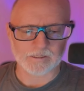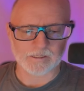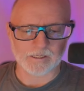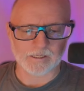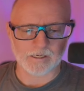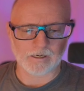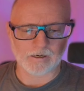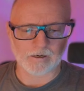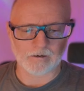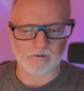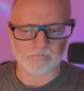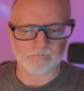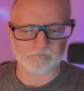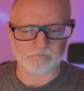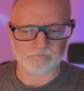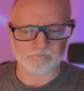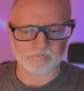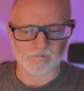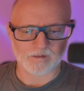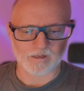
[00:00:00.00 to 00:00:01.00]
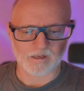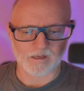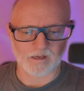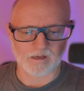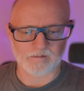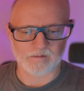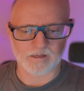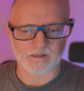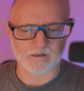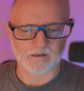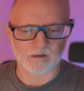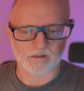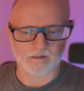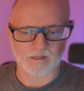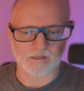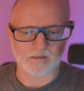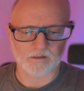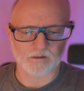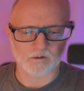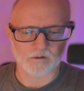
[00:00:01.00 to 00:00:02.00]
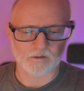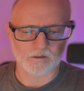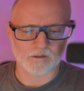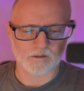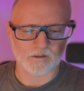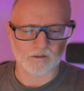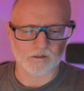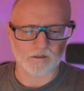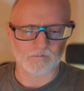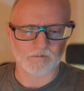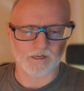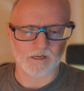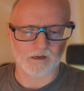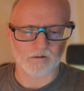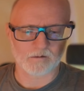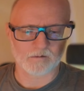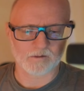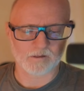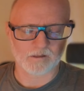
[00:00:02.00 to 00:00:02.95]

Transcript: um and then and then you co- you come down.